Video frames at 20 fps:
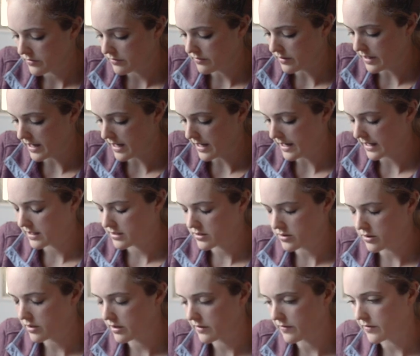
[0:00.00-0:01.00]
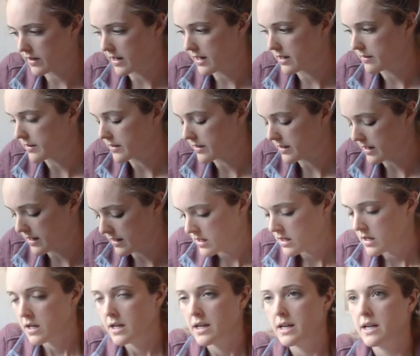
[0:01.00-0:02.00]
Right, I totally forgot about that.
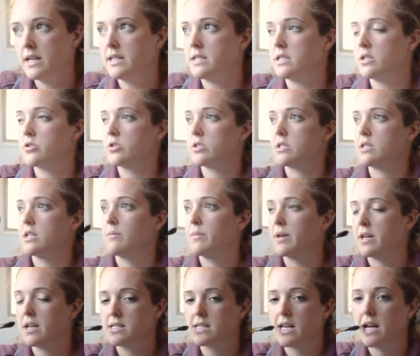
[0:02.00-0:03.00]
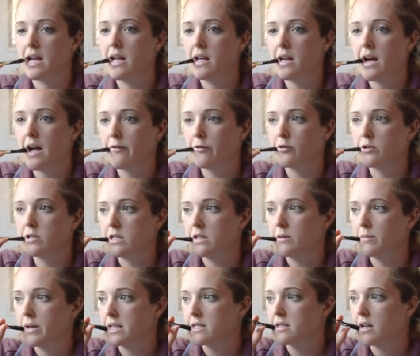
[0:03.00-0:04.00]
It's interesting because I foresee
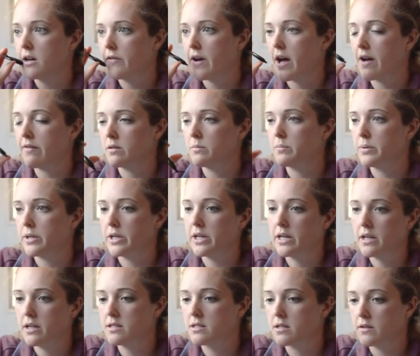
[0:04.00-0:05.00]
myself having periods